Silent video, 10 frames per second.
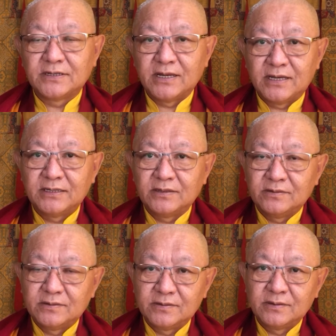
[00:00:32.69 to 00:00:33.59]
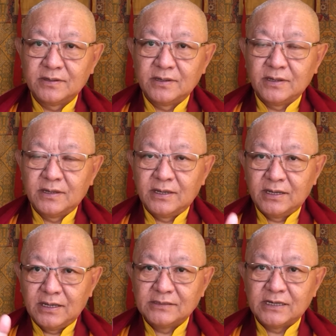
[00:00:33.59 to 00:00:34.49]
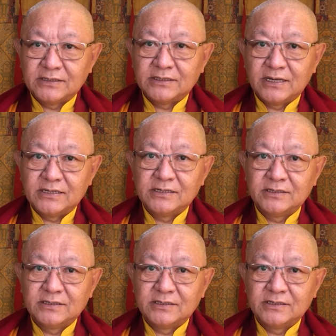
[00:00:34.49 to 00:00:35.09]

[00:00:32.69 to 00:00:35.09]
Like, as I said,